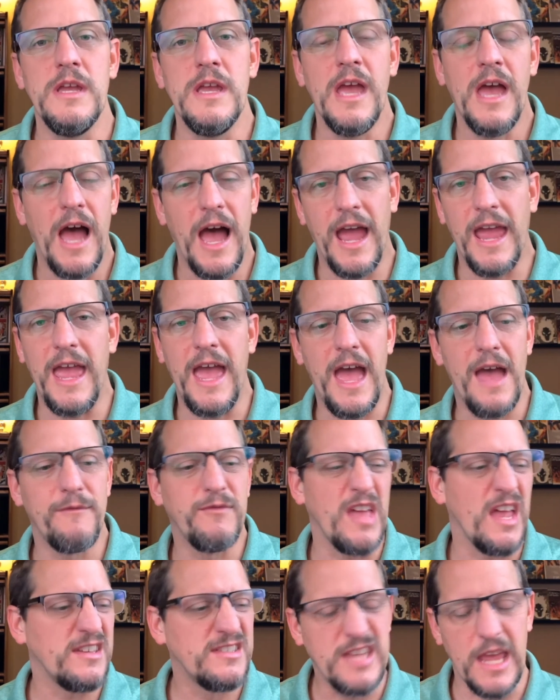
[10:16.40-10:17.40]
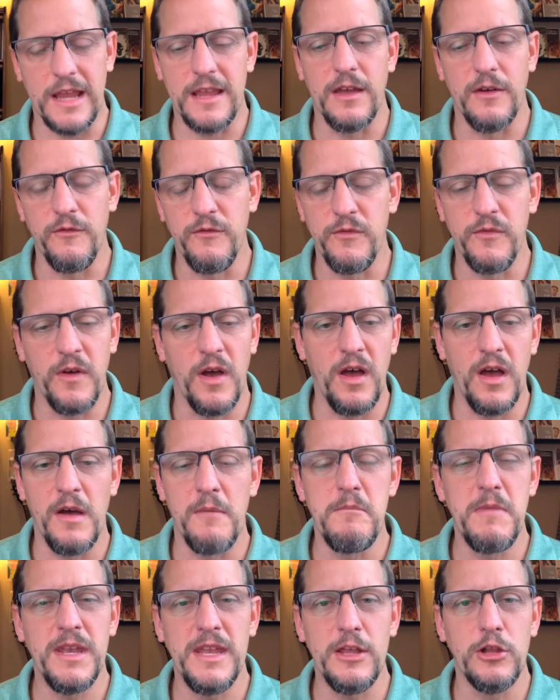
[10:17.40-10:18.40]
I have that deck of
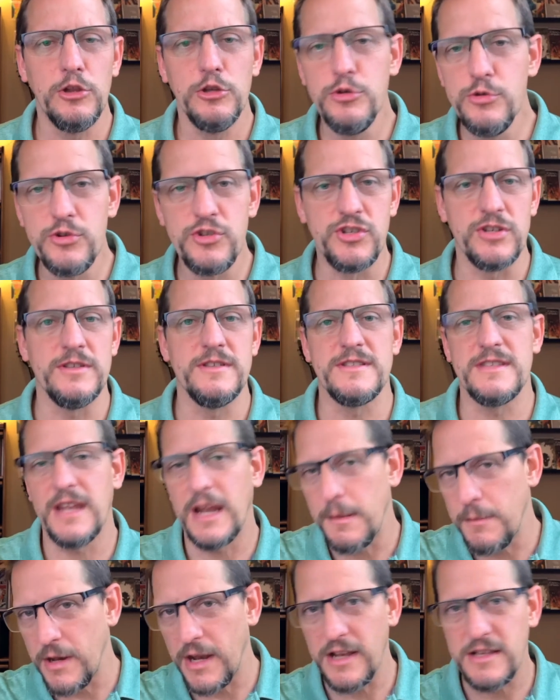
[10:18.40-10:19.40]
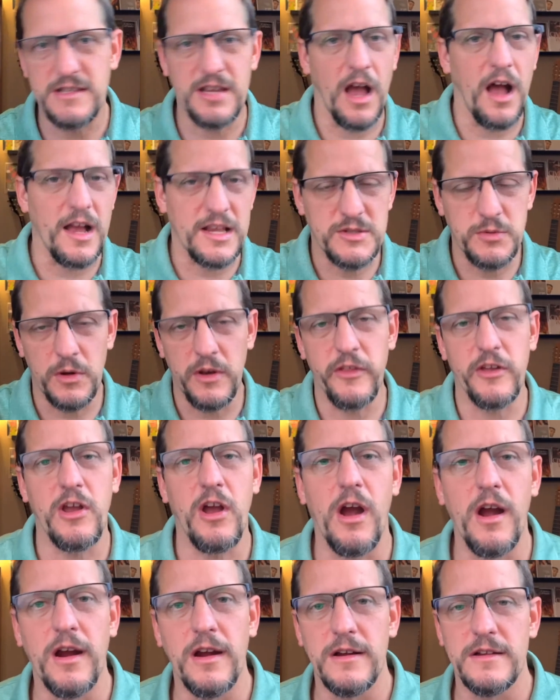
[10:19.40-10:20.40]
mini illusions that I'm going to toss one of the
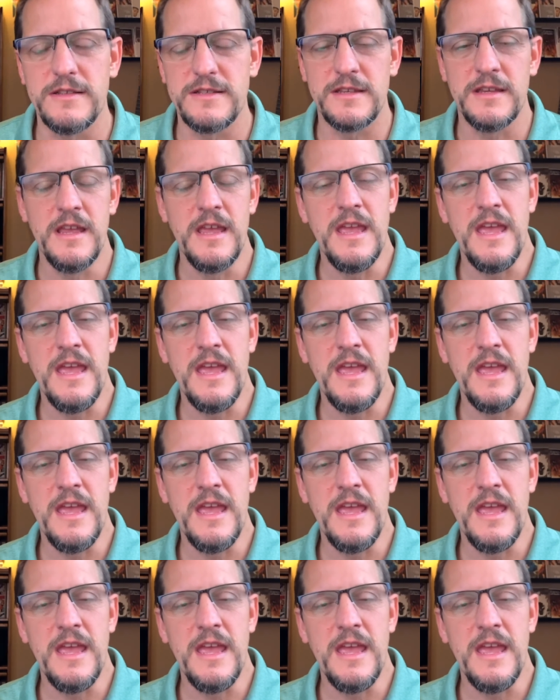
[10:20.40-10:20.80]
cards,